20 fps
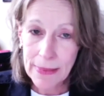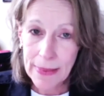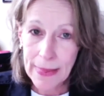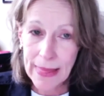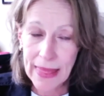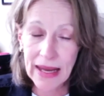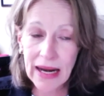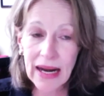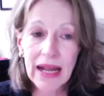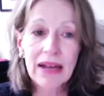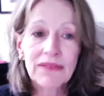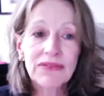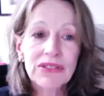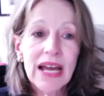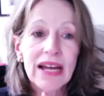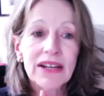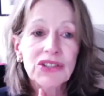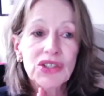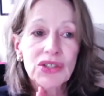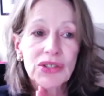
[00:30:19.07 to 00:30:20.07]
And I have to
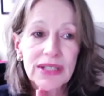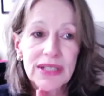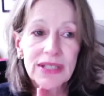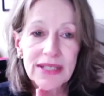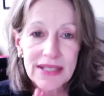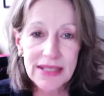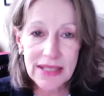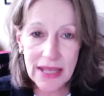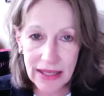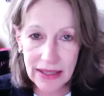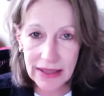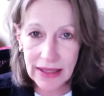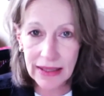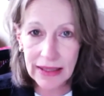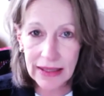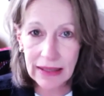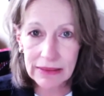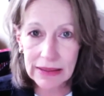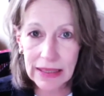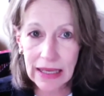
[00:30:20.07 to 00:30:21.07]
actually say that
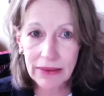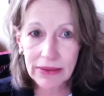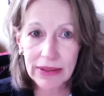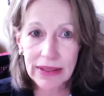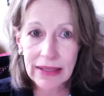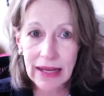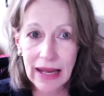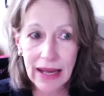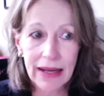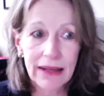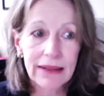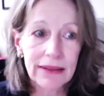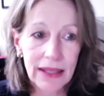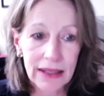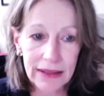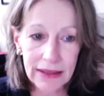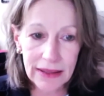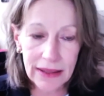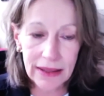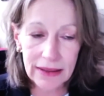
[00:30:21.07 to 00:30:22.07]
out loud and act
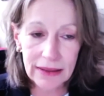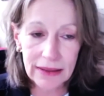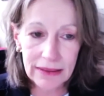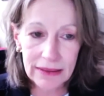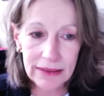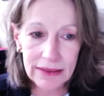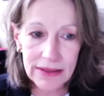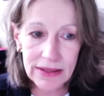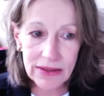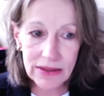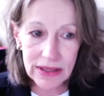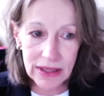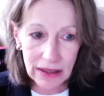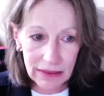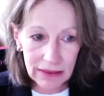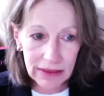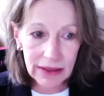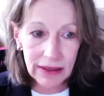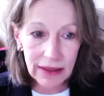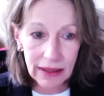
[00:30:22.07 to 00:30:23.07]
like it.
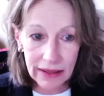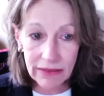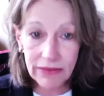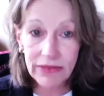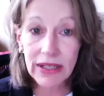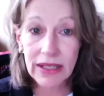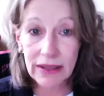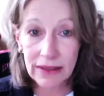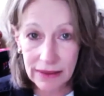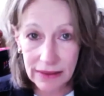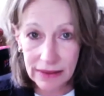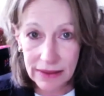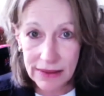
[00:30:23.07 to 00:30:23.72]
Start living.